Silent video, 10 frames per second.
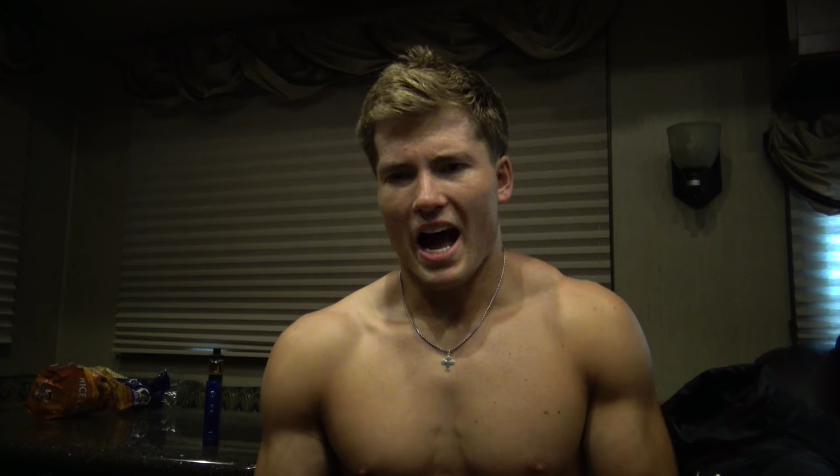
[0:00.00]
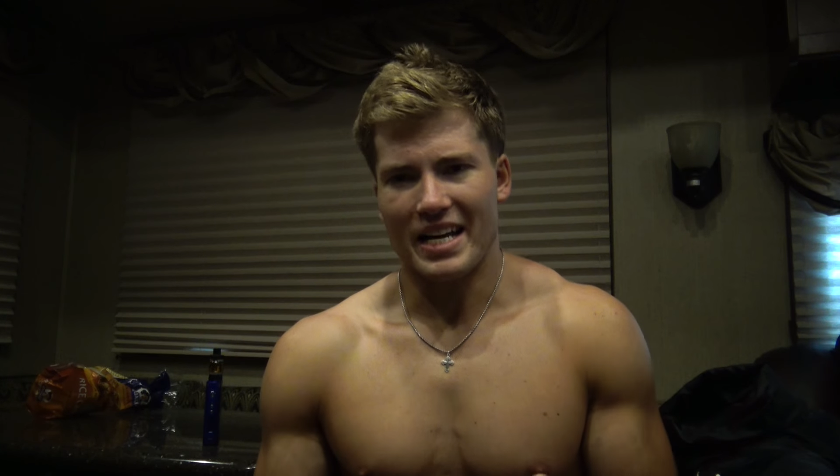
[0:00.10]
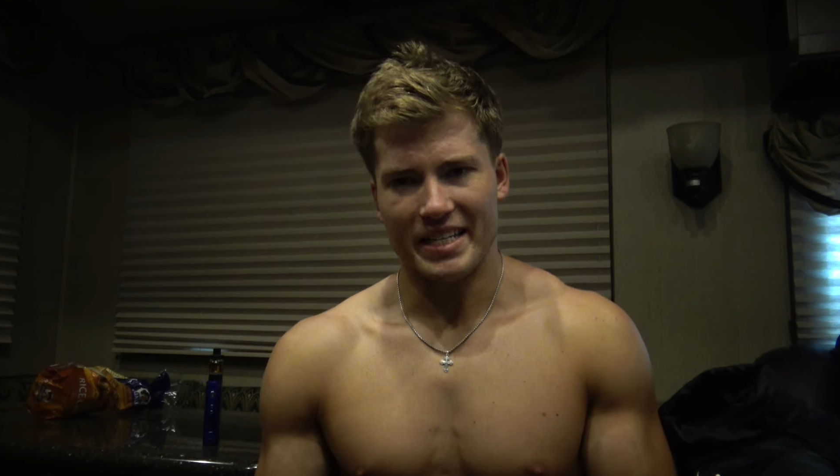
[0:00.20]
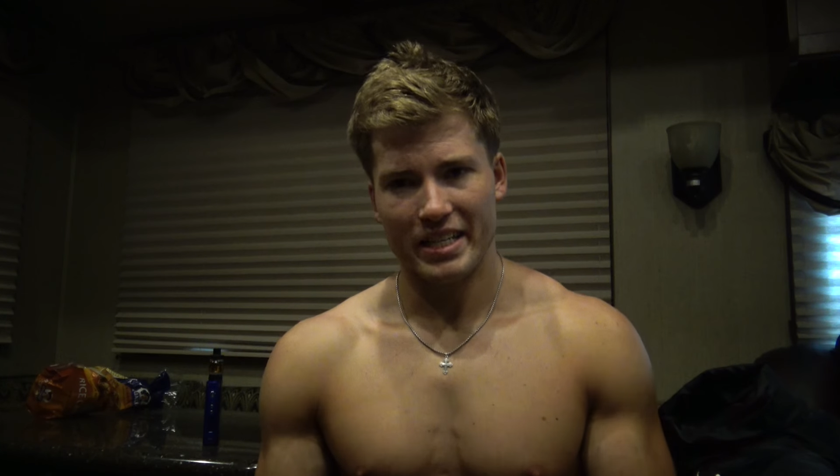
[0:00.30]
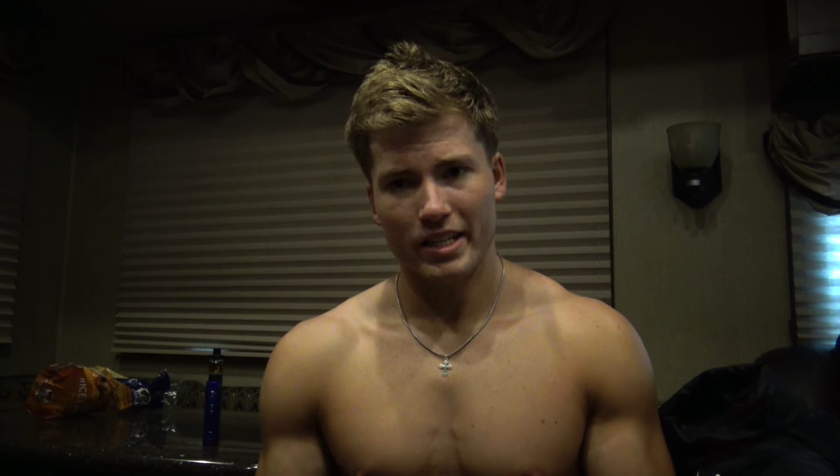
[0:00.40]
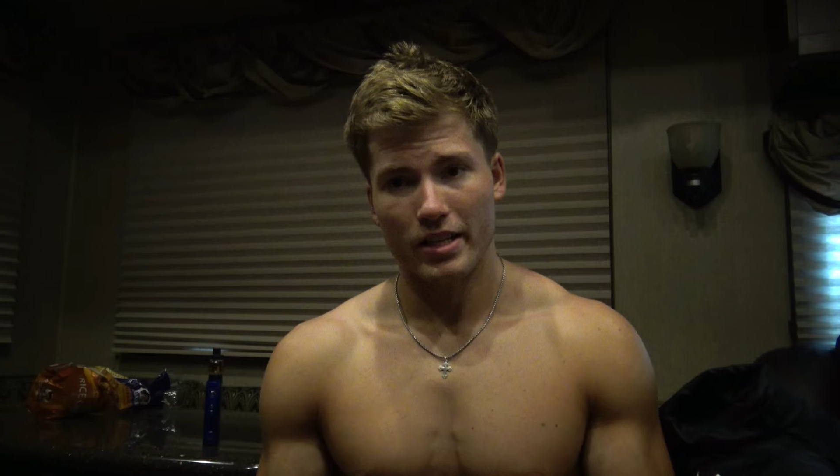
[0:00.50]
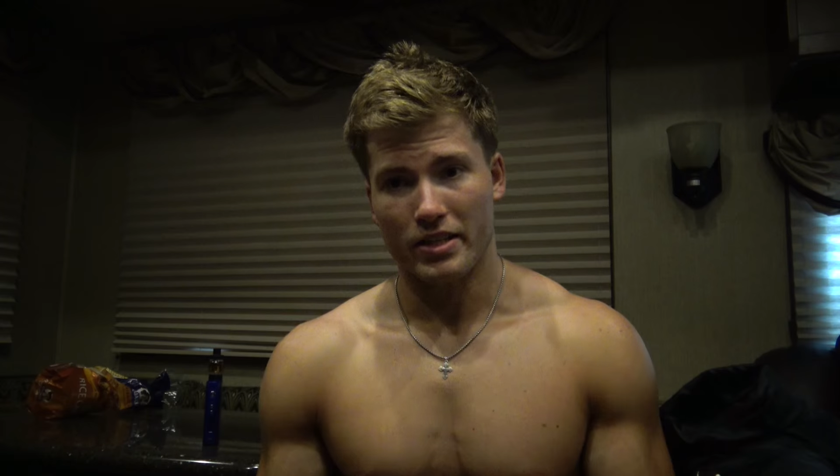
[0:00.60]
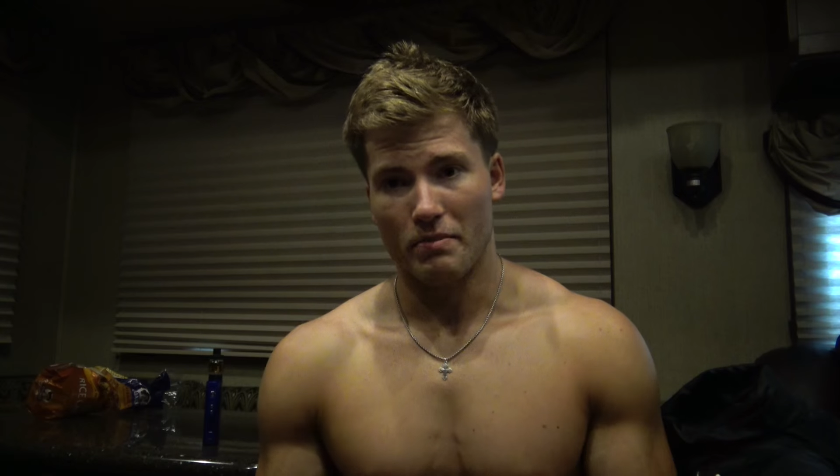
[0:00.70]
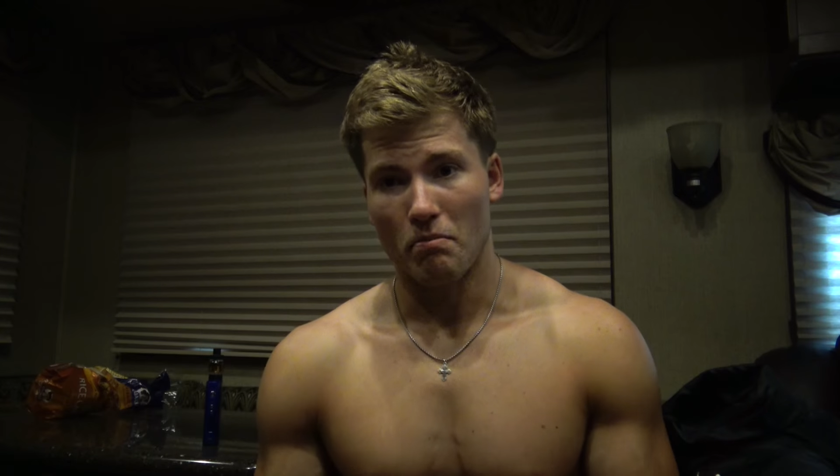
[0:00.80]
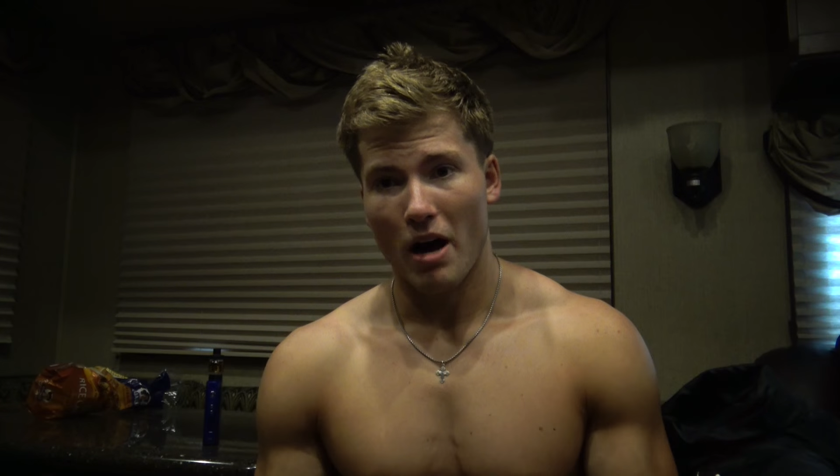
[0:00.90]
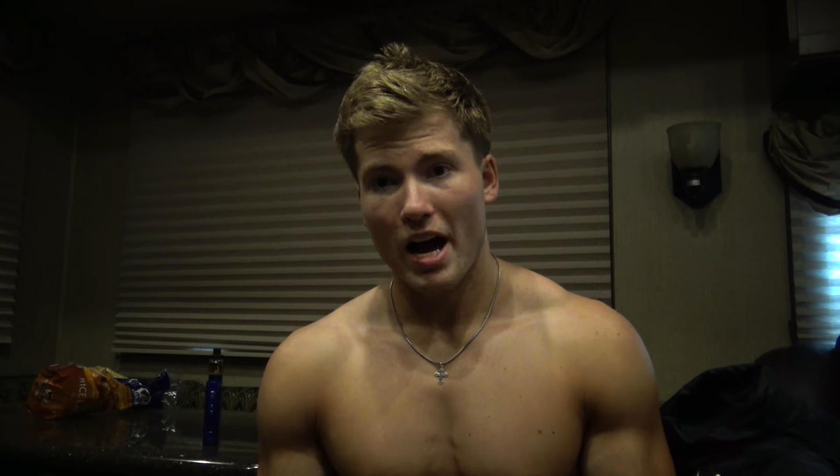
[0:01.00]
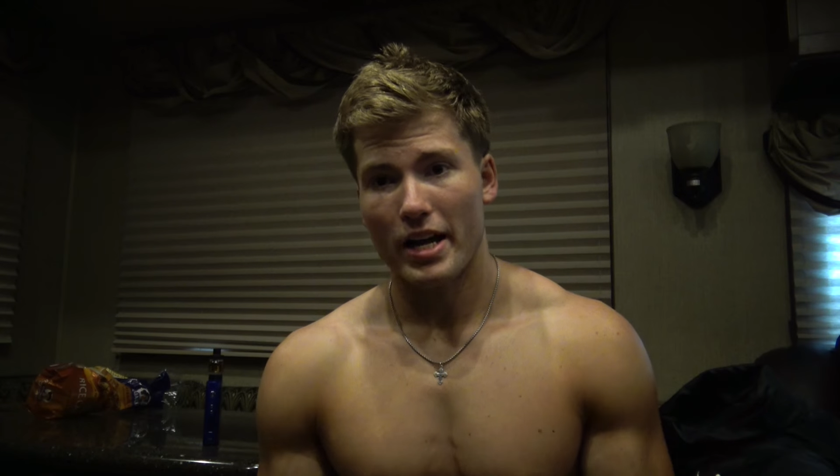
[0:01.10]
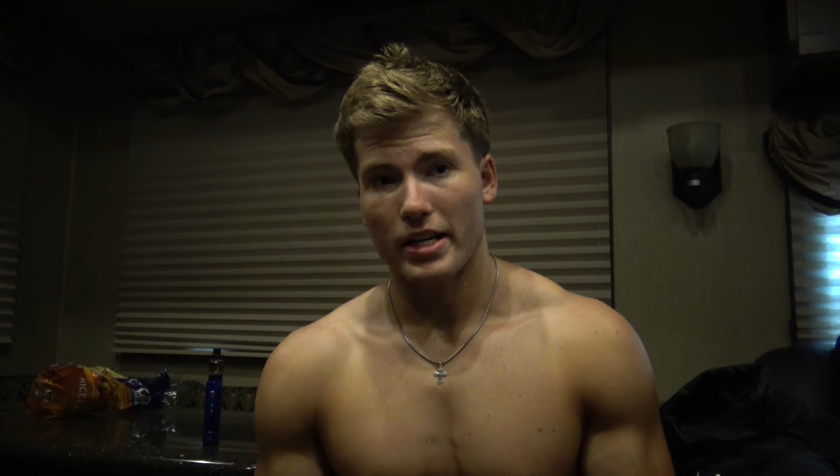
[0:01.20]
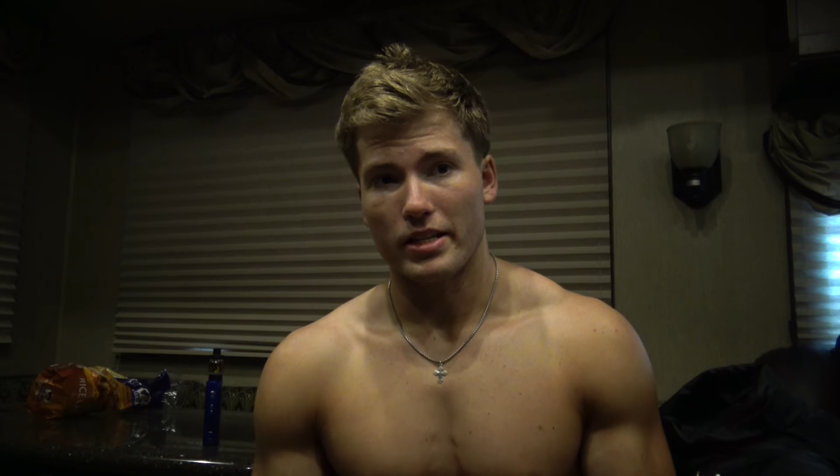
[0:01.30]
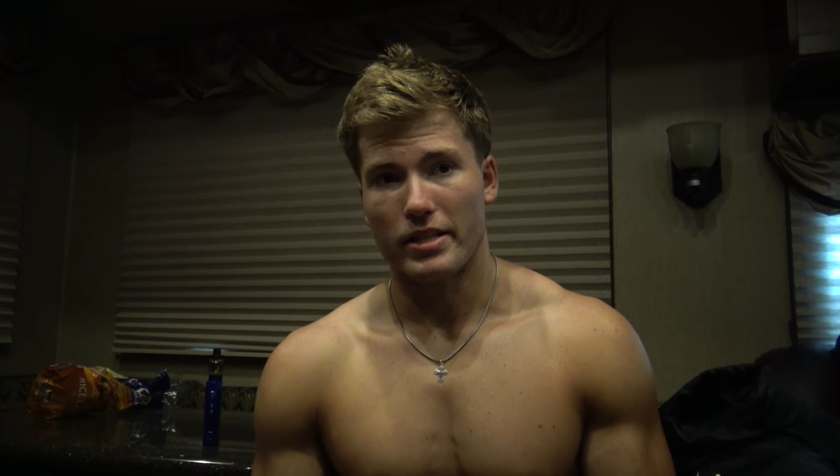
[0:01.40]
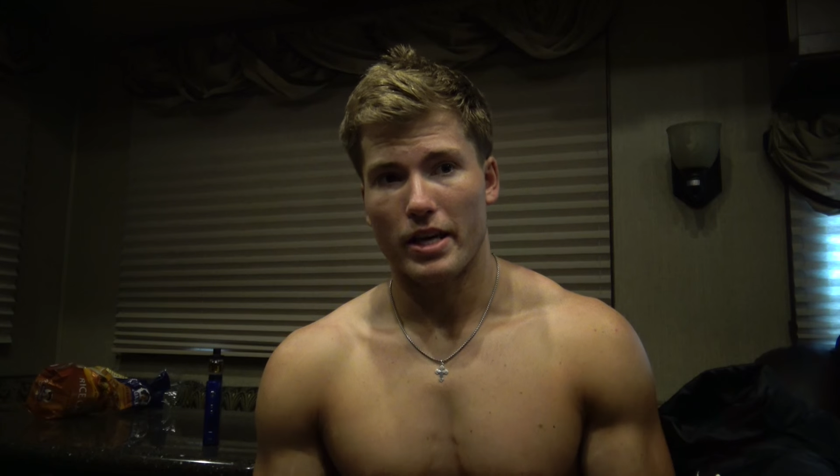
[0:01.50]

ideas and minds